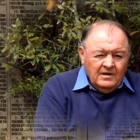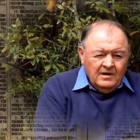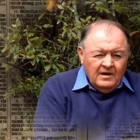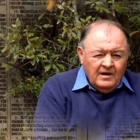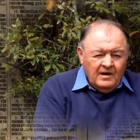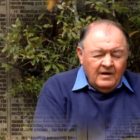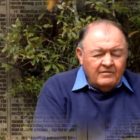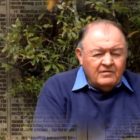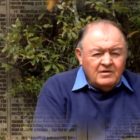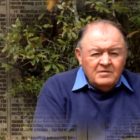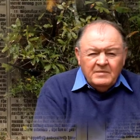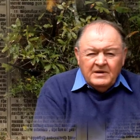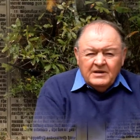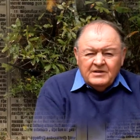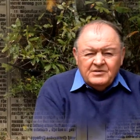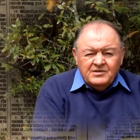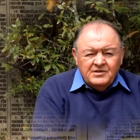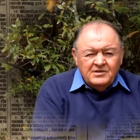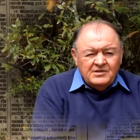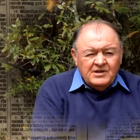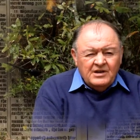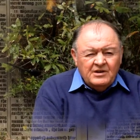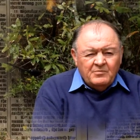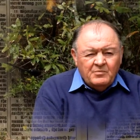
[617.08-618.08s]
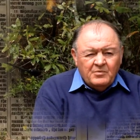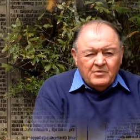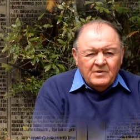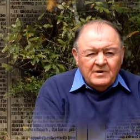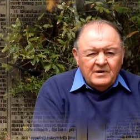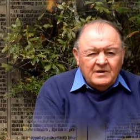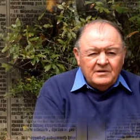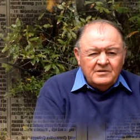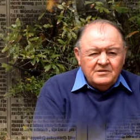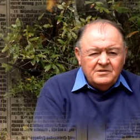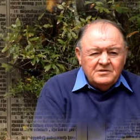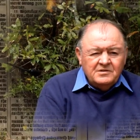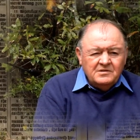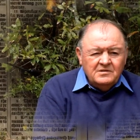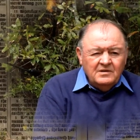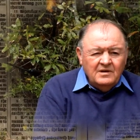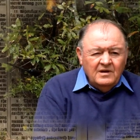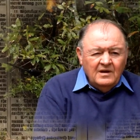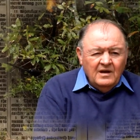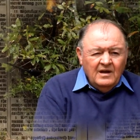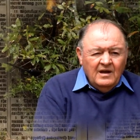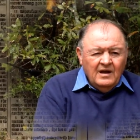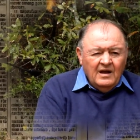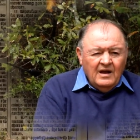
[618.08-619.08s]
every message I preach,
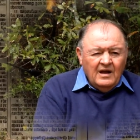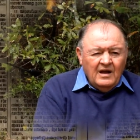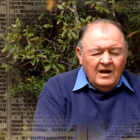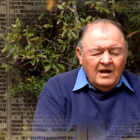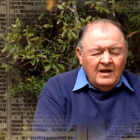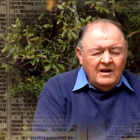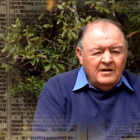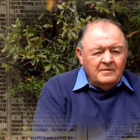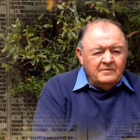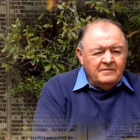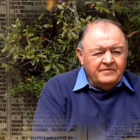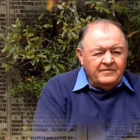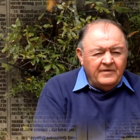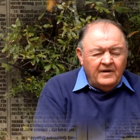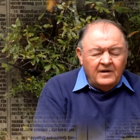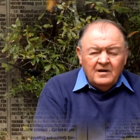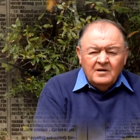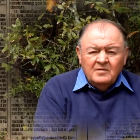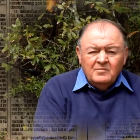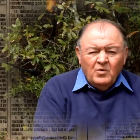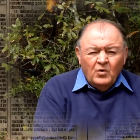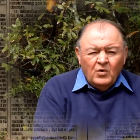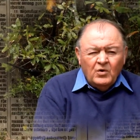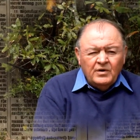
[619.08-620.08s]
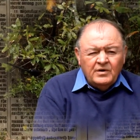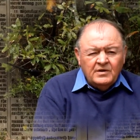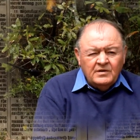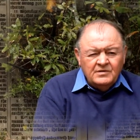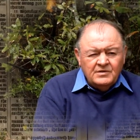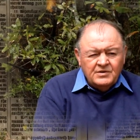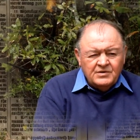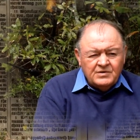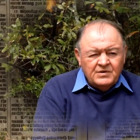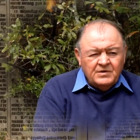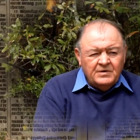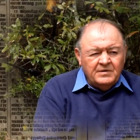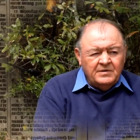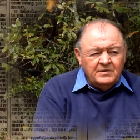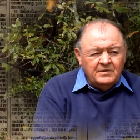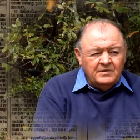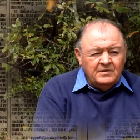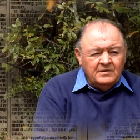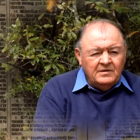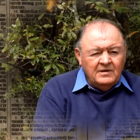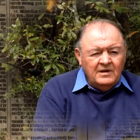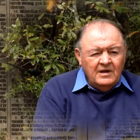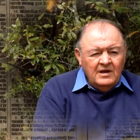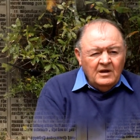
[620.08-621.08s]
I am far more
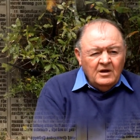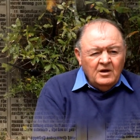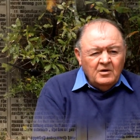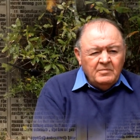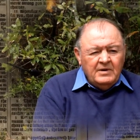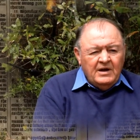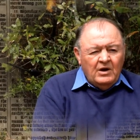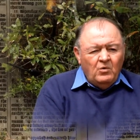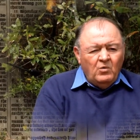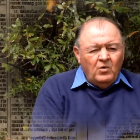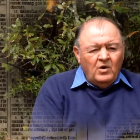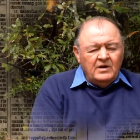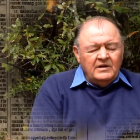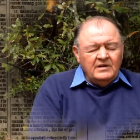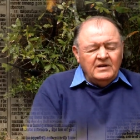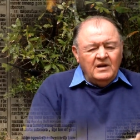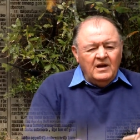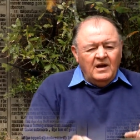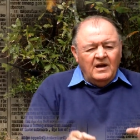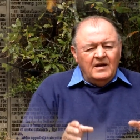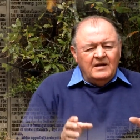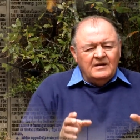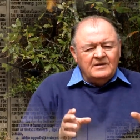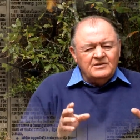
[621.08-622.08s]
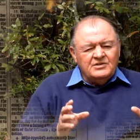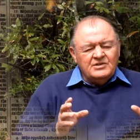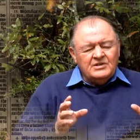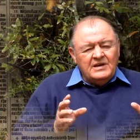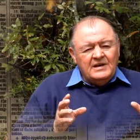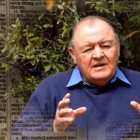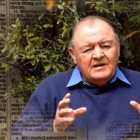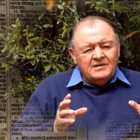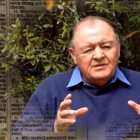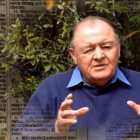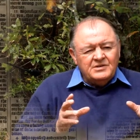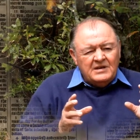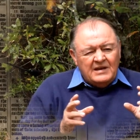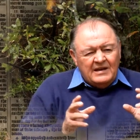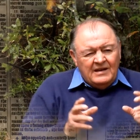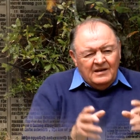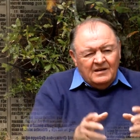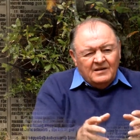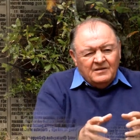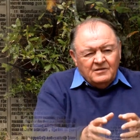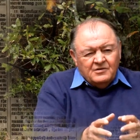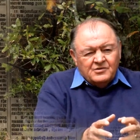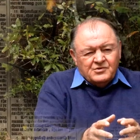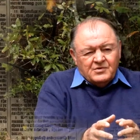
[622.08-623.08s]
concerned about what God says
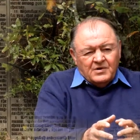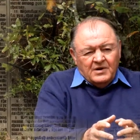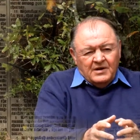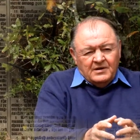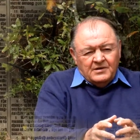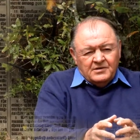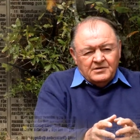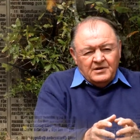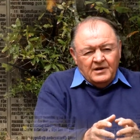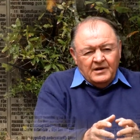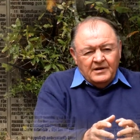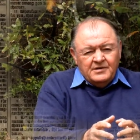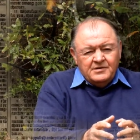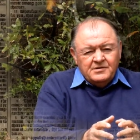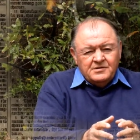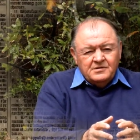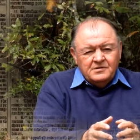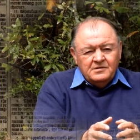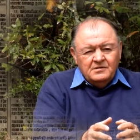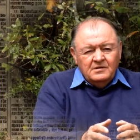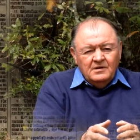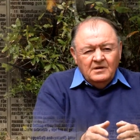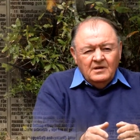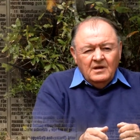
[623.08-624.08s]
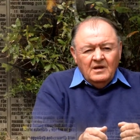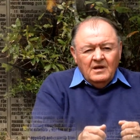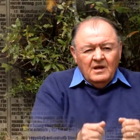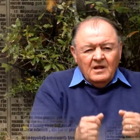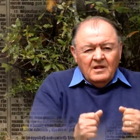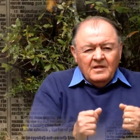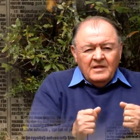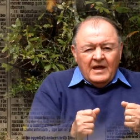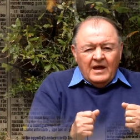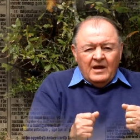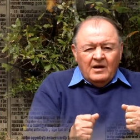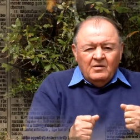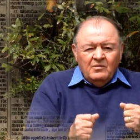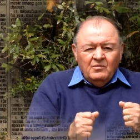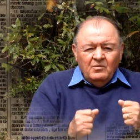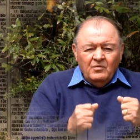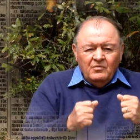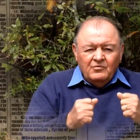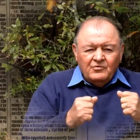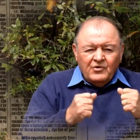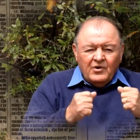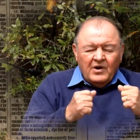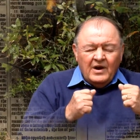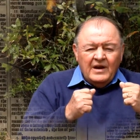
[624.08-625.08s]
in the translation than
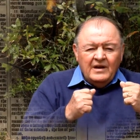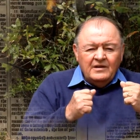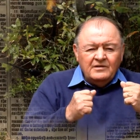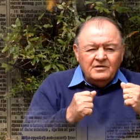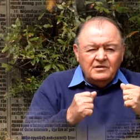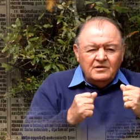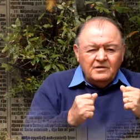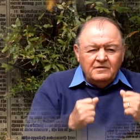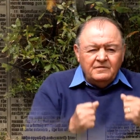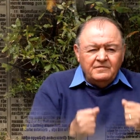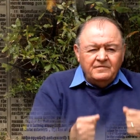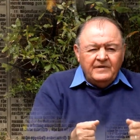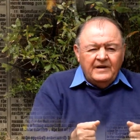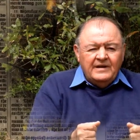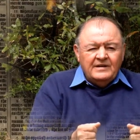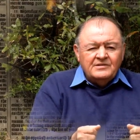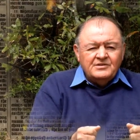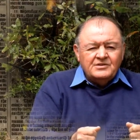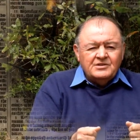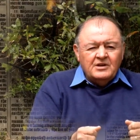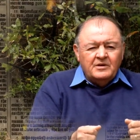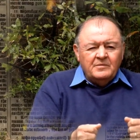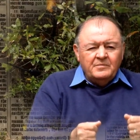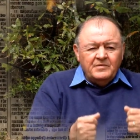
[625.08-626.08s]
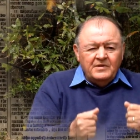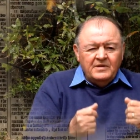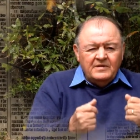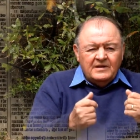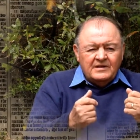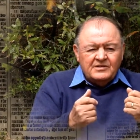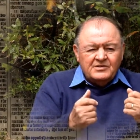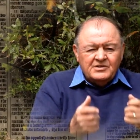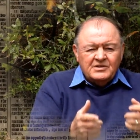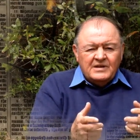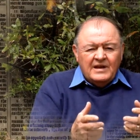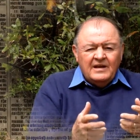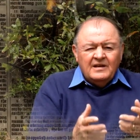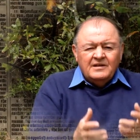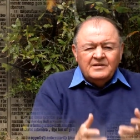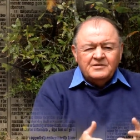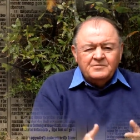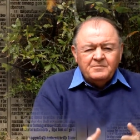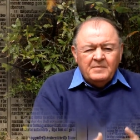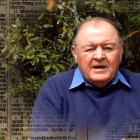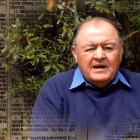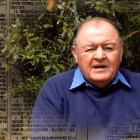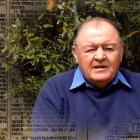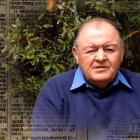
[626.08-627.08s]
trying to defend something that
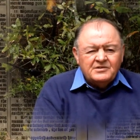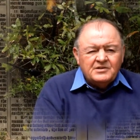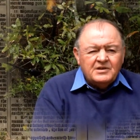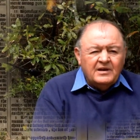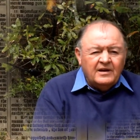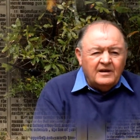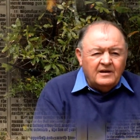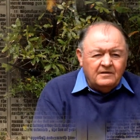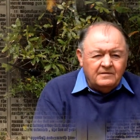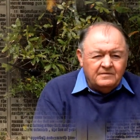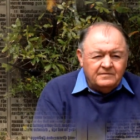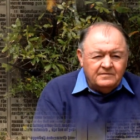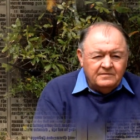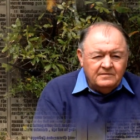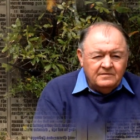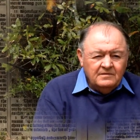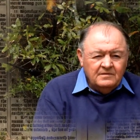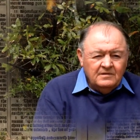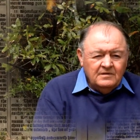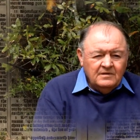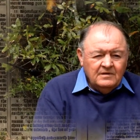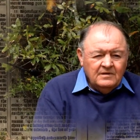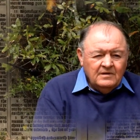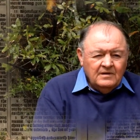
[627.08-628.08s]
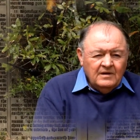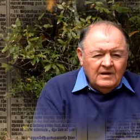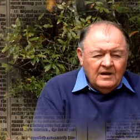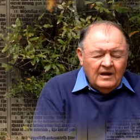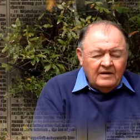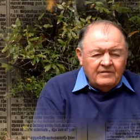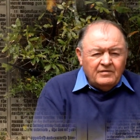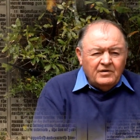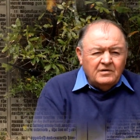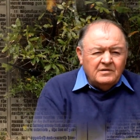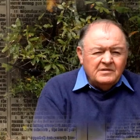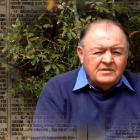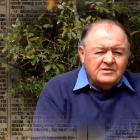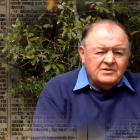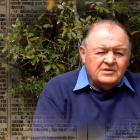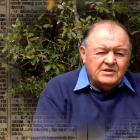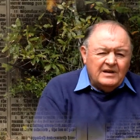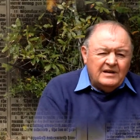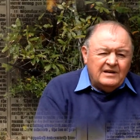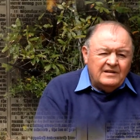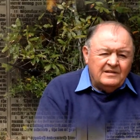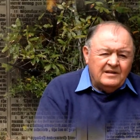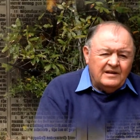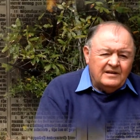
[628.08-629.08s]
stands by itself. I've heard it
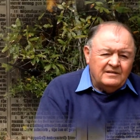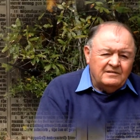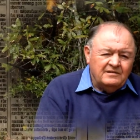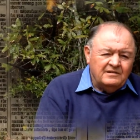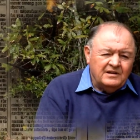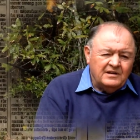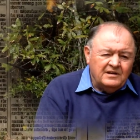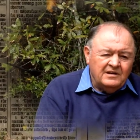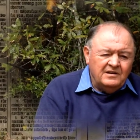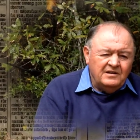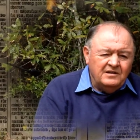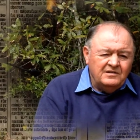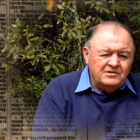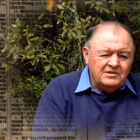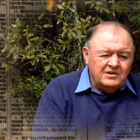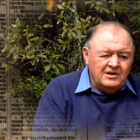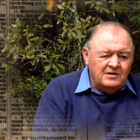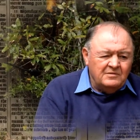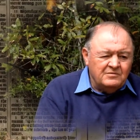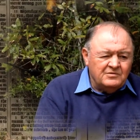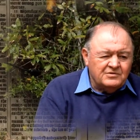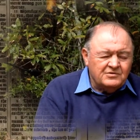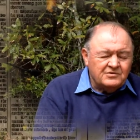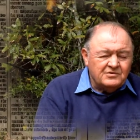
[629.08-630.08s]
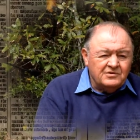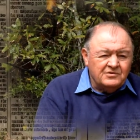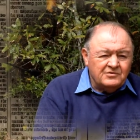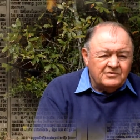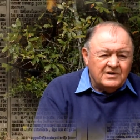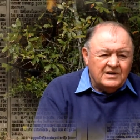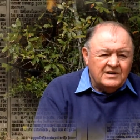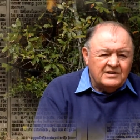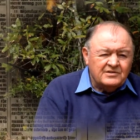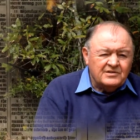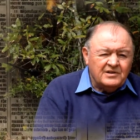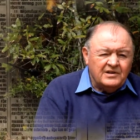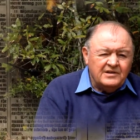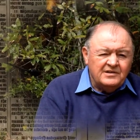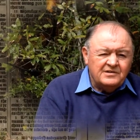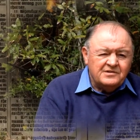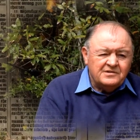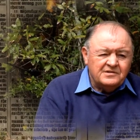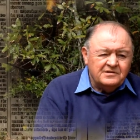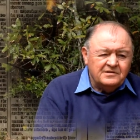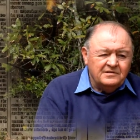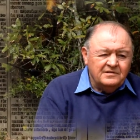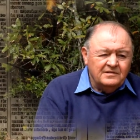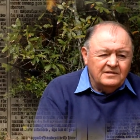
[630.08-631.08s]
said that the King James
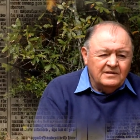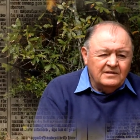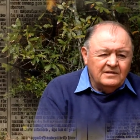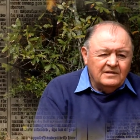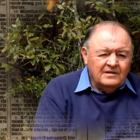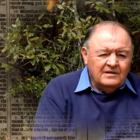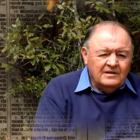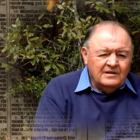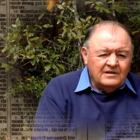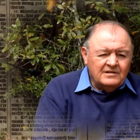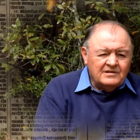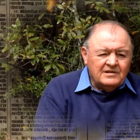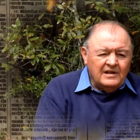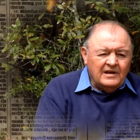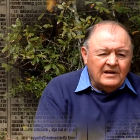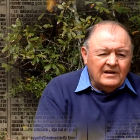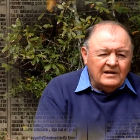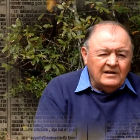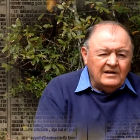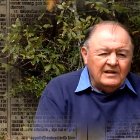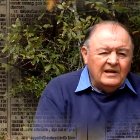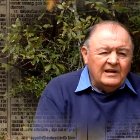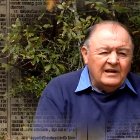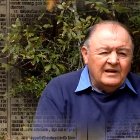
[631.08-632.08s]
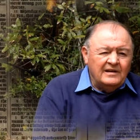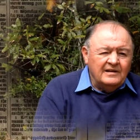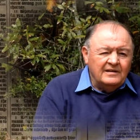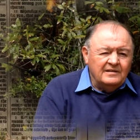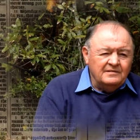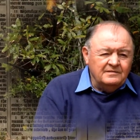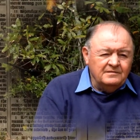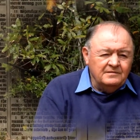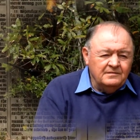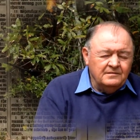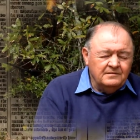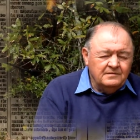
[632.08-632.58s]
translation is like a lion.